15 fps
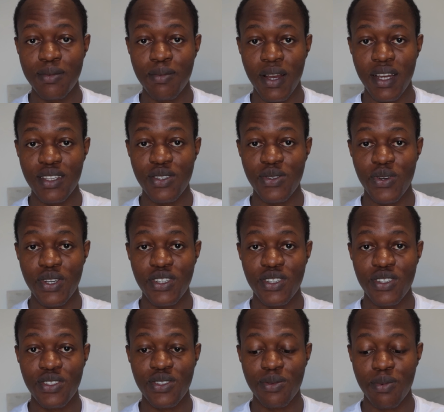practice
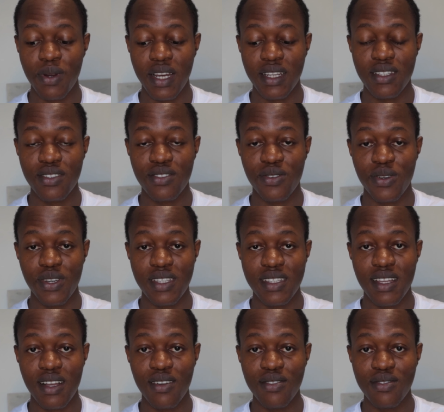questions to practice for
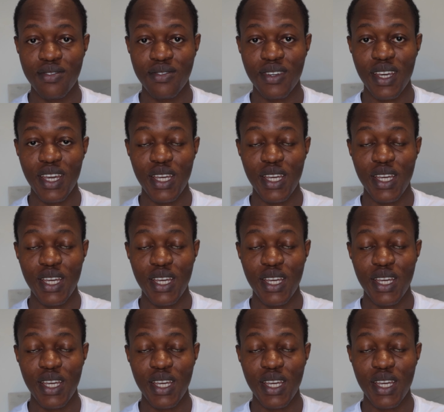yourself,